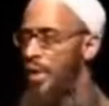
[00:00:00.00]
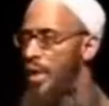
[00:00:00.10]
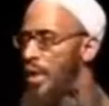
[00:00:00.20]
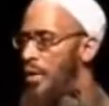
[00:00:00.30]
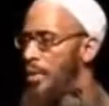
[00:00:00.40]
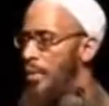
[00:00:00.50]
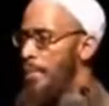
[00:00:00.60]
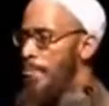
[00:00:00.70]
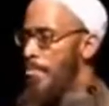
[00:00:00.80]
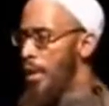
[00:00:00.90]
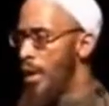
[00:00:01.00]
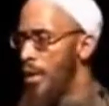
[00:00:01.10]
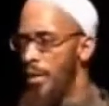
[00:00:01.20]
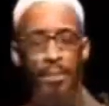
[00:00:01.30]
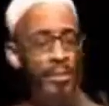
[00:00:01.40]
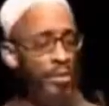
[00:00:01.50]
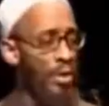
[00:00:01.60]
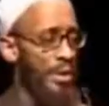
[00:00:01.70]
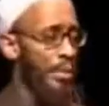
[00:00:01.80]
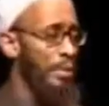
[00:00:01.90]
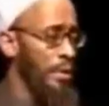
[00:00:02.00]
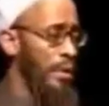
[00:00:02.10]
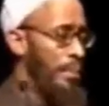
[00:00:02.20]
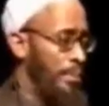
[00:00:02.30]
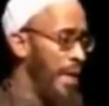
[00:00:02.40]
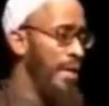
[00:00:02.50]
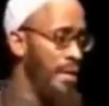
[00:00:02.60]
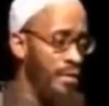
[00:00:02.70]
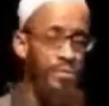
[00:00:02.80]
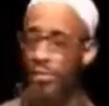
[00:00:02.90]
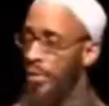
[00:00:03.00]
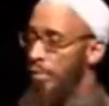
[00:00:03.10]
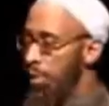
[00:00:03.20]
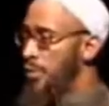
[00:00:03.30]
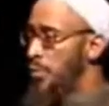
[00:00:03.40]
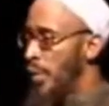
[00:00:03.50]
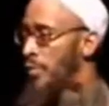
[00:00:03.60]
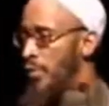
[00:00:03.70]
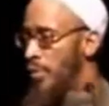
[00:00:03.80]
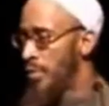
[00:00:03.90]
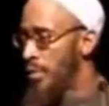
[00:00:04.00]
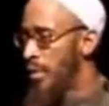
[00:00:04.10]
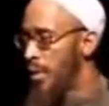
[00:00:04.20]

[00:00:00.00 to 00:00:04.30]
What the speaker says: of Allah, not because I'm going to get paid for each one of you,